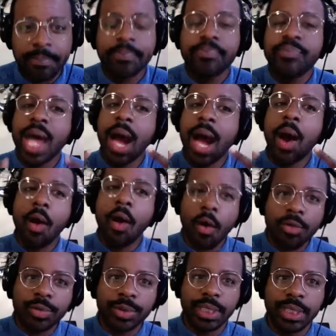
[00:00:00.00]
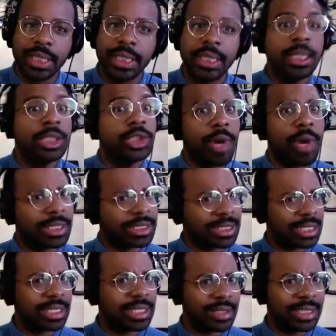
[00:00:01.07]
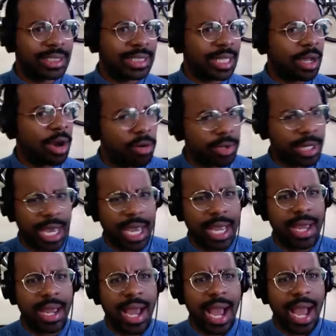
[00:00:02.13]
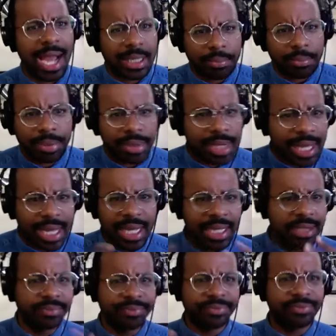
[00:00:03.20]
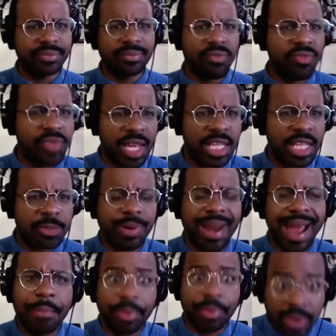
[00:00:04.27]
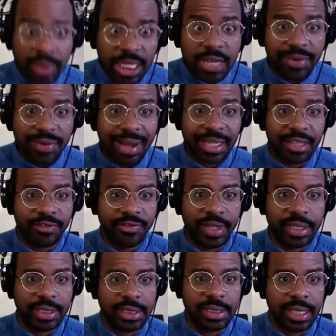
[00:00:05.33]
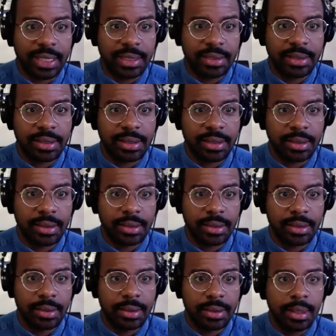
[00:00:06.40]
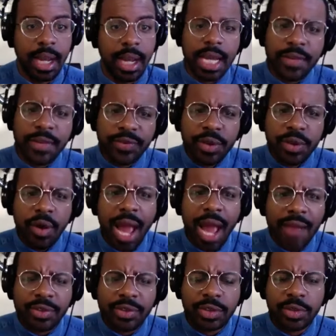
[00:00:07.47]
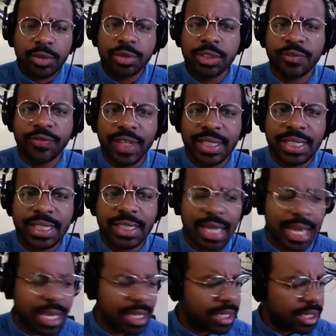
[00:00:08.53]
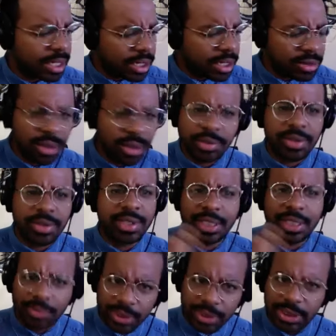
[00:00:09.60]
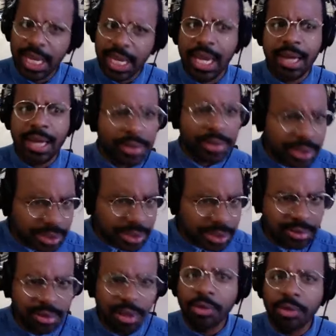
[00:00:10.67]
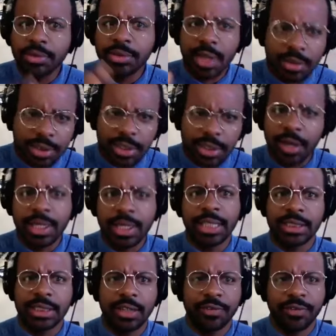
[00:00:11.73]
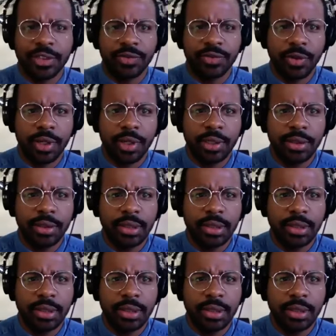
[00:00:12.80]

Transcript: Not only do I sit there and I say, okay, I can play this, but I believe I can fix this. And if you don't have the tools to fix it yet, those are things where scales and long tones and all that stuff is for.